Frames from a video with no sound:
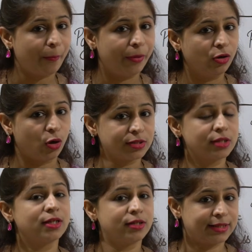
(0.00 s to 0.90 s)
copper
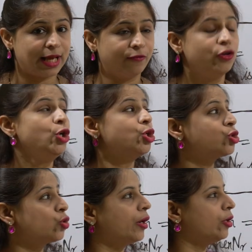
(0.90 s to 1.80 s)
losses itself.
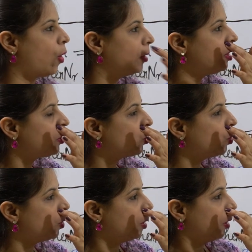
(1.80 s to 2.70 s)
So in order to